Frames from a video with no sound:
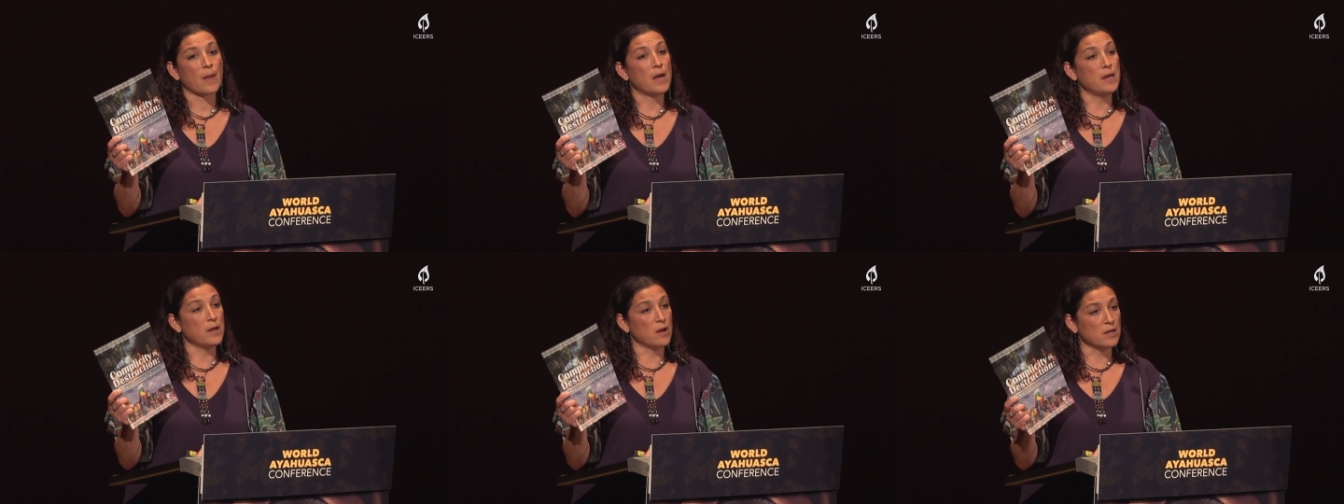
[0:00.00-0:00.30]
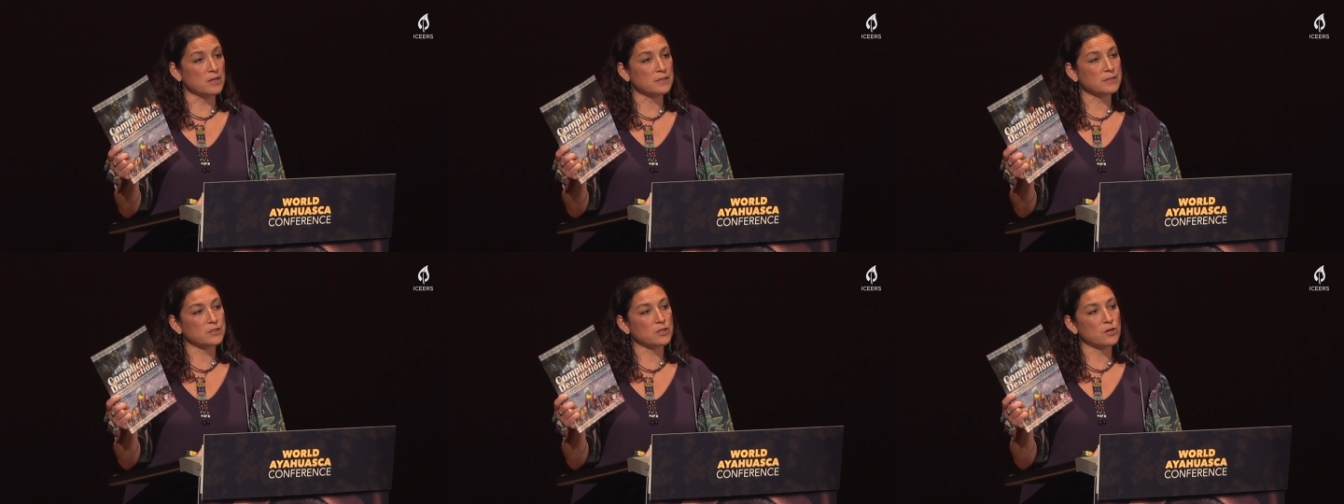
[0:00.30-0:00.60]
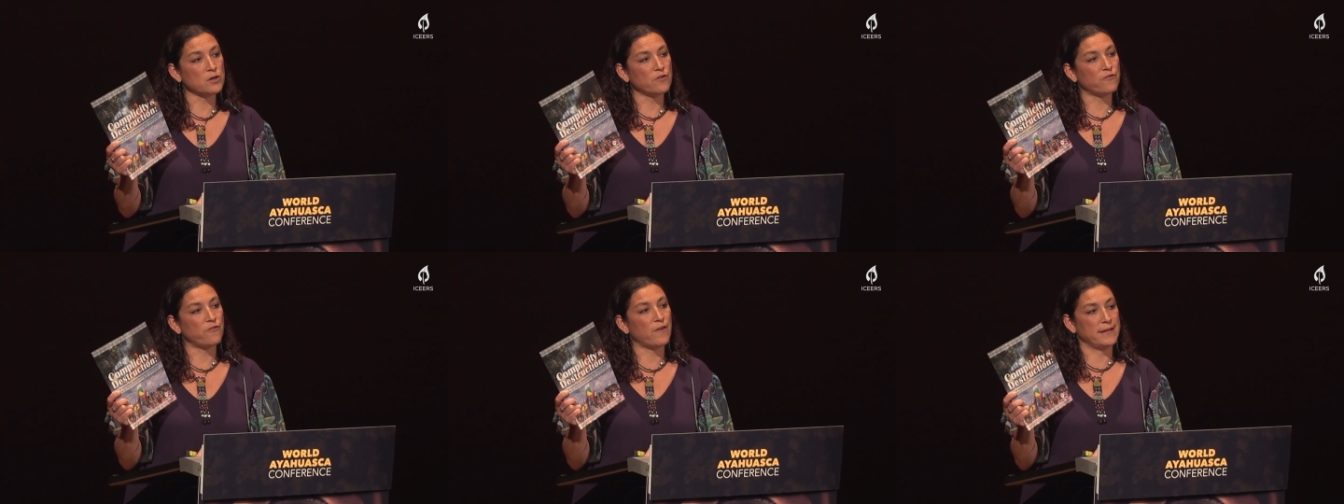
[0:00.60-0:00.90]
and
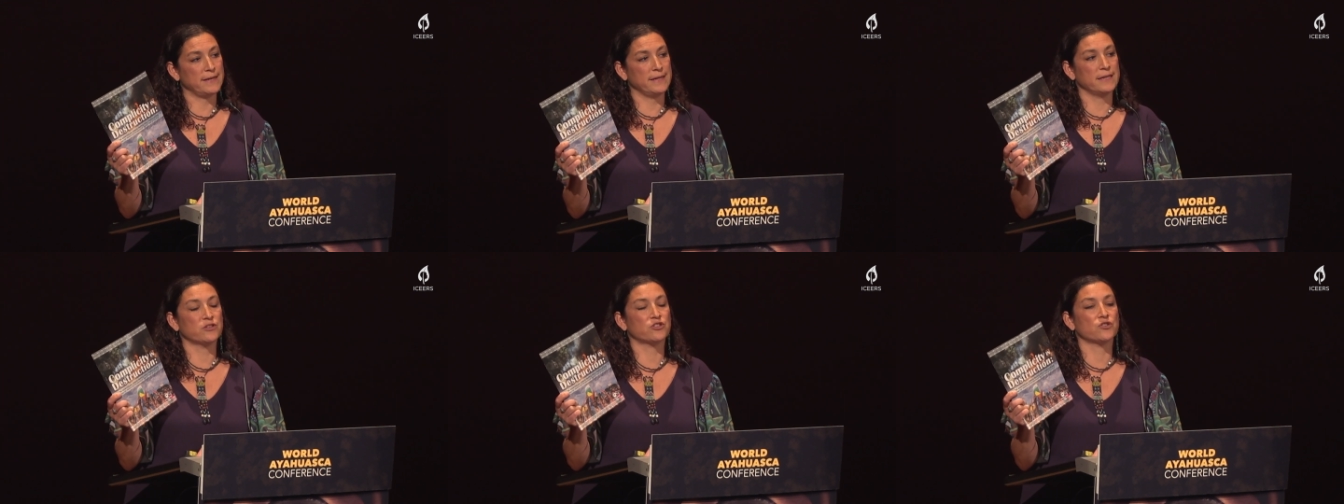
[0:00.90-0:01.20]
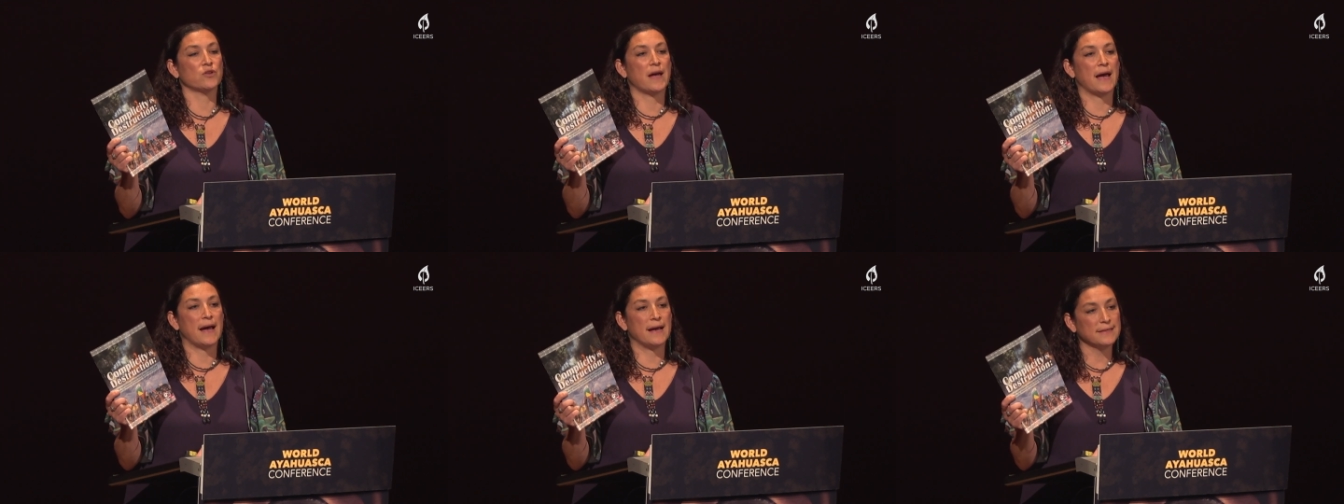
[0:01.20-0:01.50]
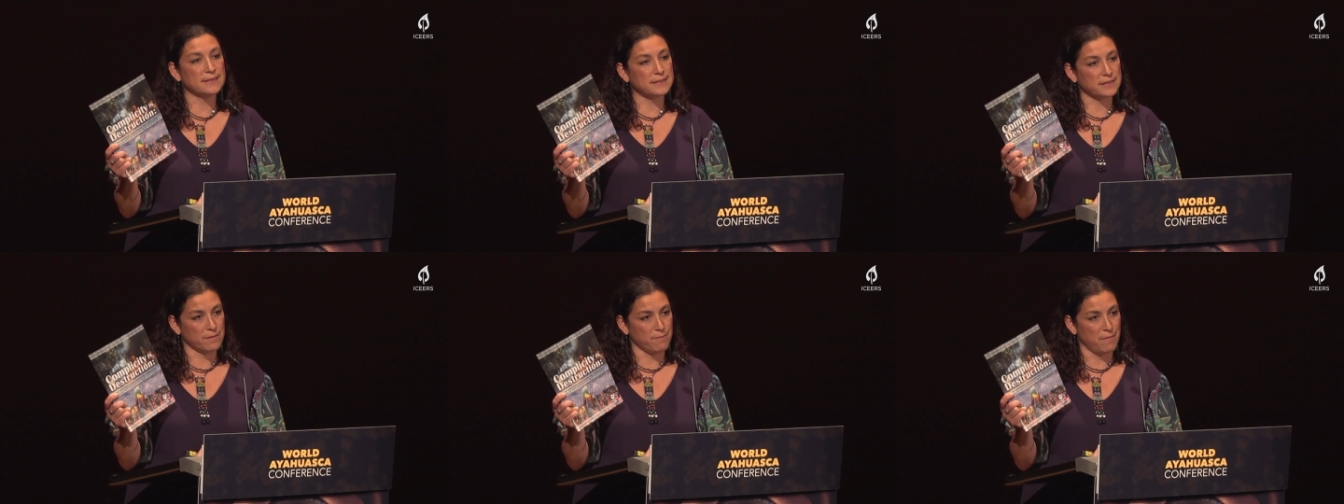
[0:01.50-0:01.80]
also financial
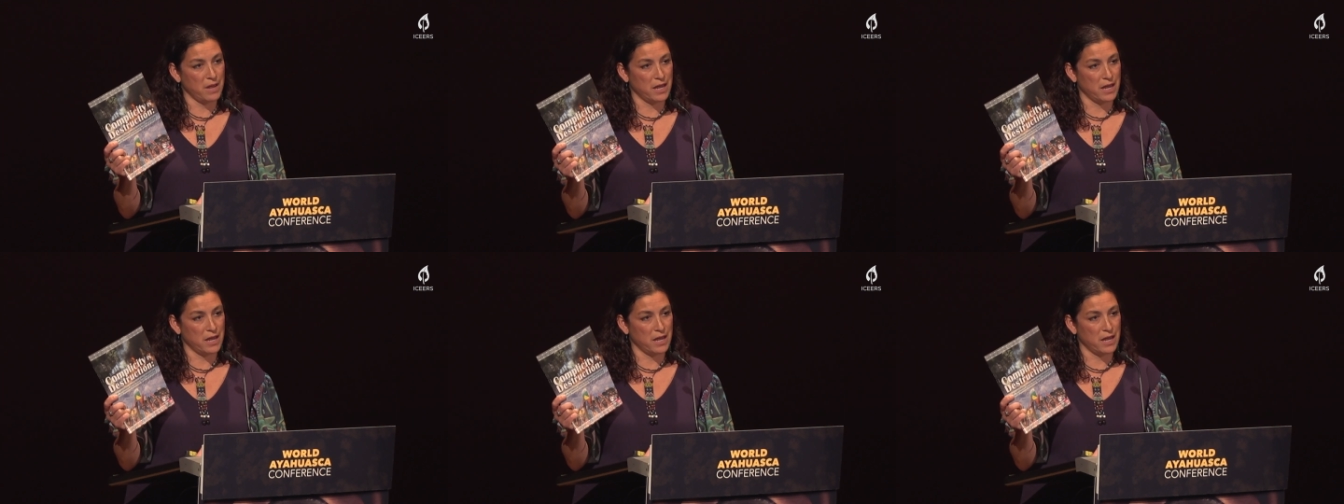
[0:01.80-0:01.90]
asset